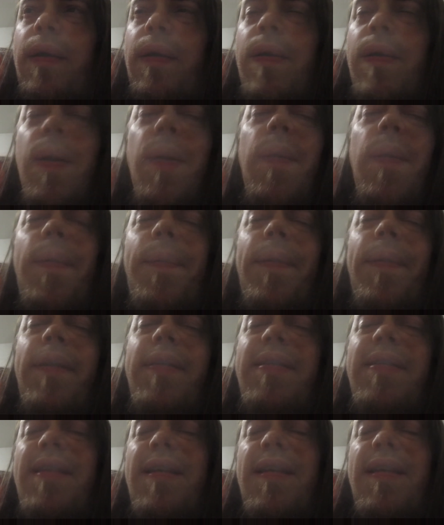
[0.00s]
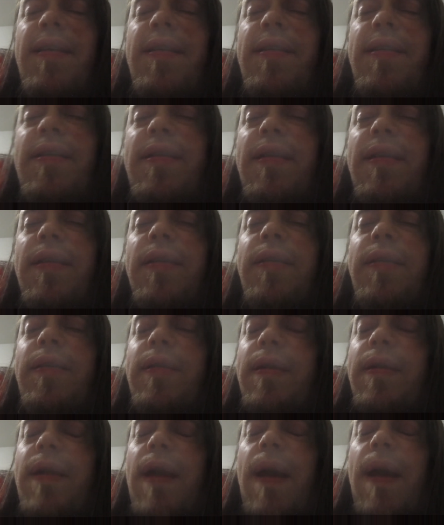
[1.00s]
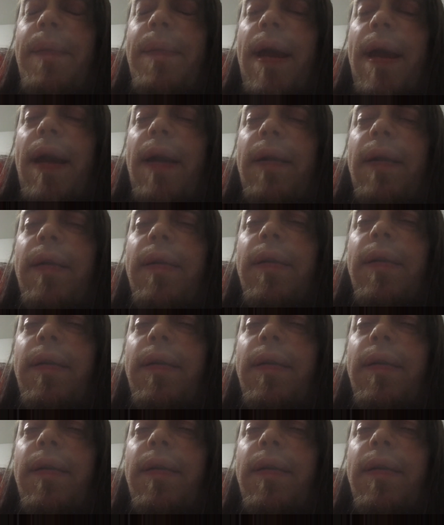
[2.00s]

Who a person is should not matter.